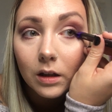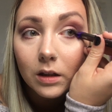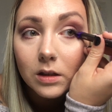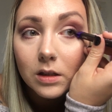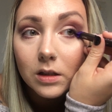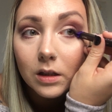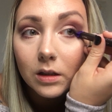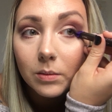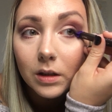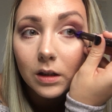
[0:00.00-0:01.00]
This is
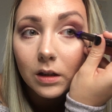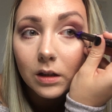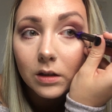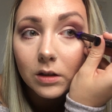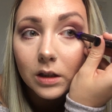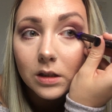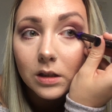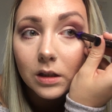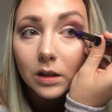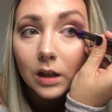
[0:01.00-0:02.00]
gonna be
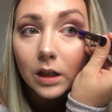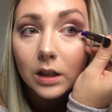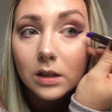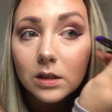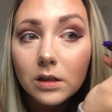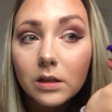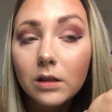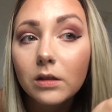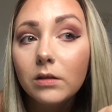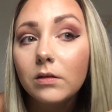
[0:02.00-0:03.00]
interesting, guys.
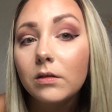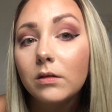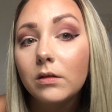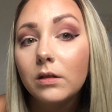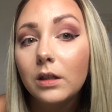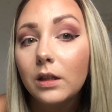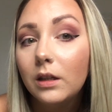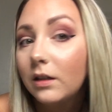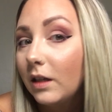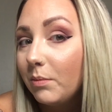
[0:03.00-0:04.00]
Oh,
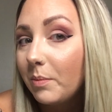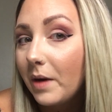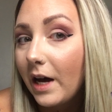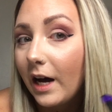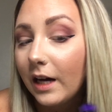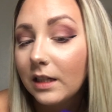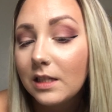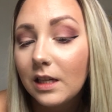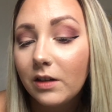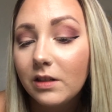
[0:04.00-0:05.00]
not bad.
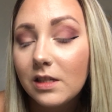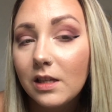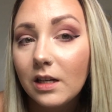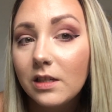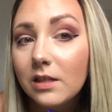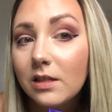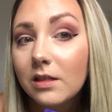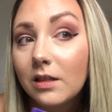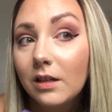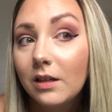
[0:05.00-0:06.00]
See how easy that is?
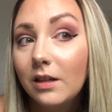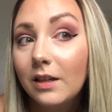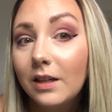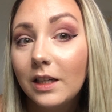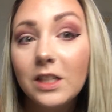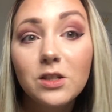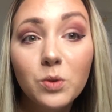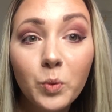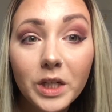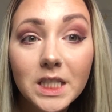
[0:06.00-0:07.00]
And it
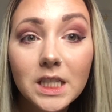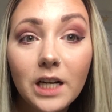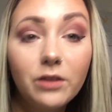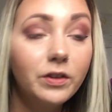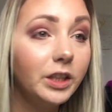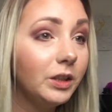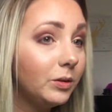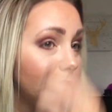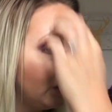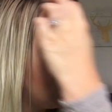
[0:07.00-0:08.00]
just wings it out for you.
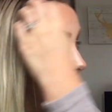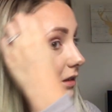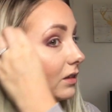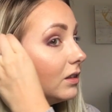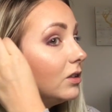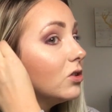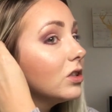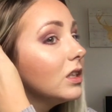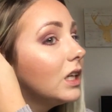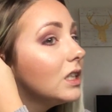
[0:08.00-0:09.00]
Like,
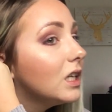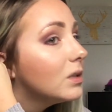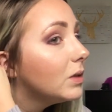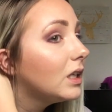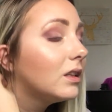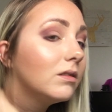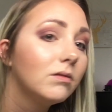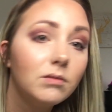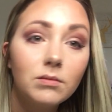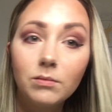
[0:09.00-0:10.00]
usually that takes me
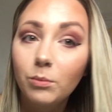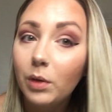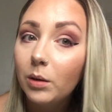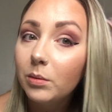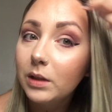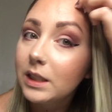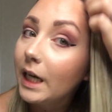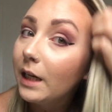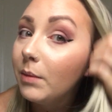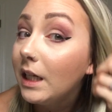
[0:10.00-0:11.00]
probably
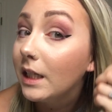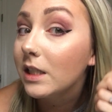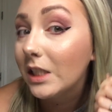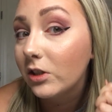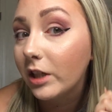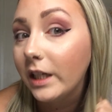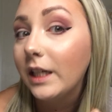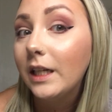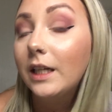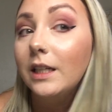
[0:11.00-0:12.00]
10 minutes to try
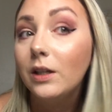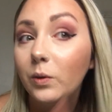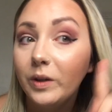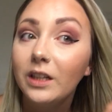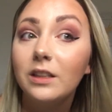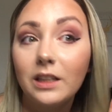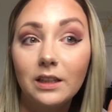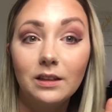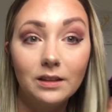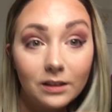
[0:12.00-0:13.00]
and get a wing
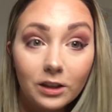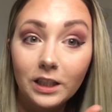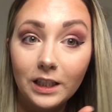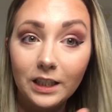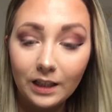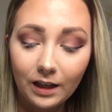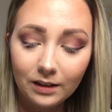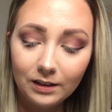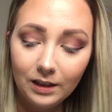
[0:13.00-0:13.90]
looking like that.